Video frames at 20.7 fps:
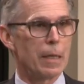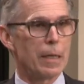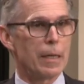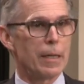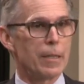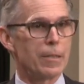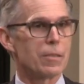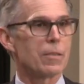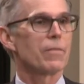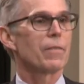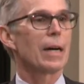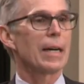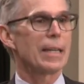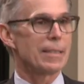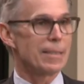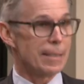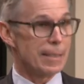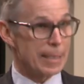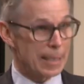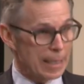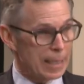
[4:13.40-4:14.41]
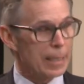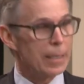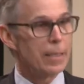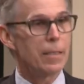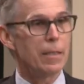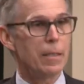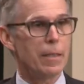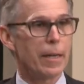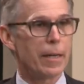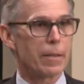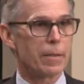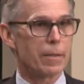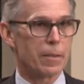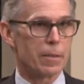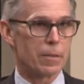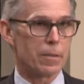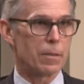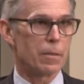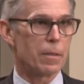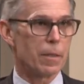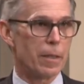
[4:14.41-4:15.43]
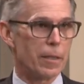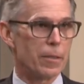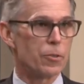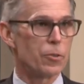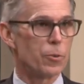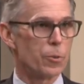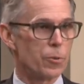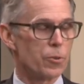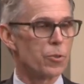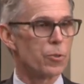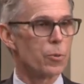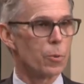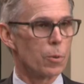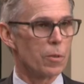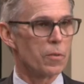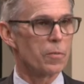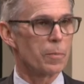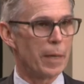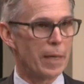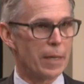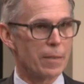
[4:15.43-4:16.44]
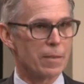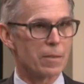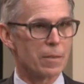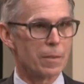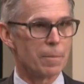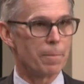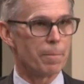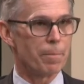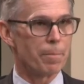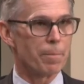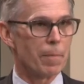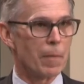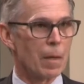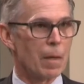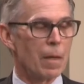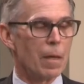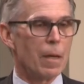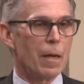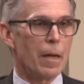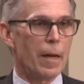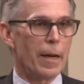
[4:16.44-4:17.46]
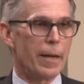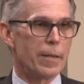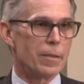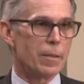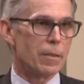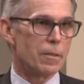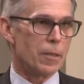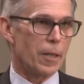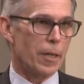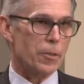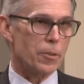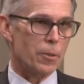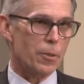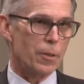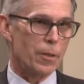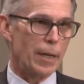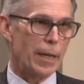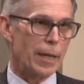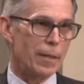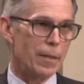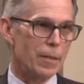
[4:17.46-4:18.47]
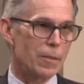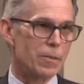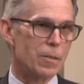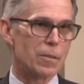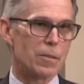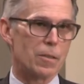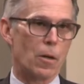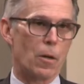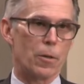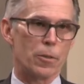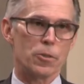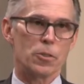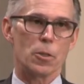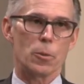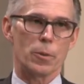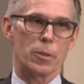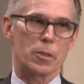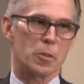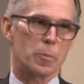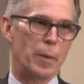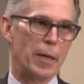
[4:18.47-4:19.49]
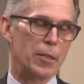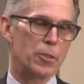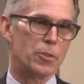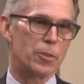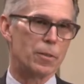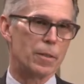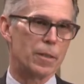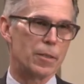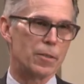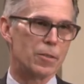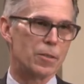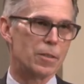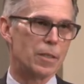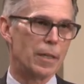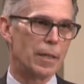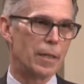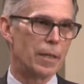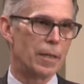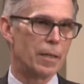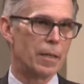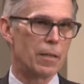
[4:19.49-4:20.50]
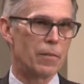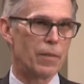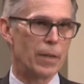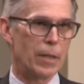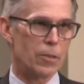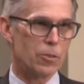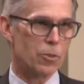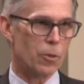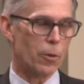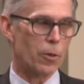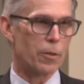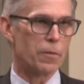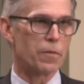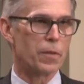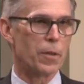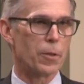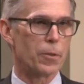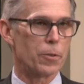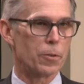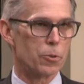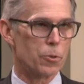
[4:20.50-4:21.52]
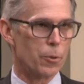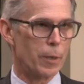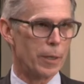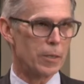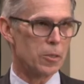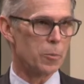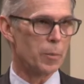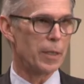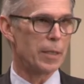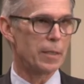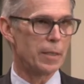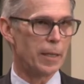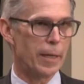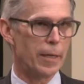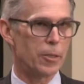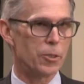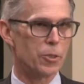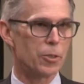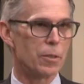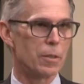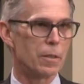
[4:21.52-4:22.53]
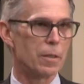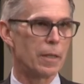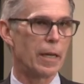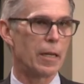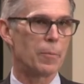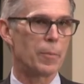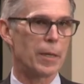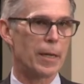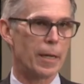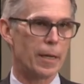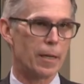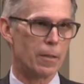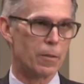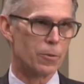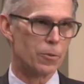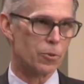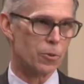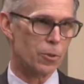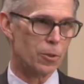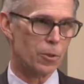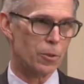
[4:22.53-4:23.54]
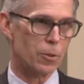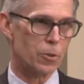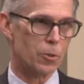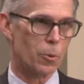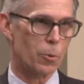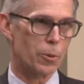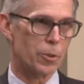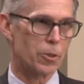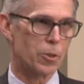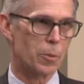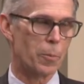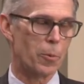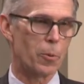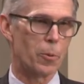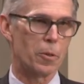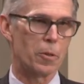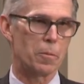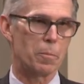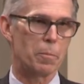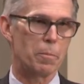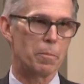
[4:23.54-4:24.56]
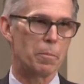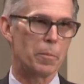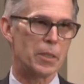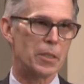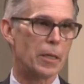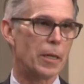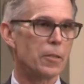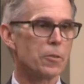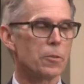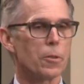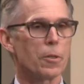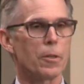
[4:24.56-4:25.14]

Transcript: He's a vice dean at the Duke School of Medicine. And Dr. Hernandez is also a specialist in advanced heart failure, transplantation, and mechanical circulatory support. But Dr.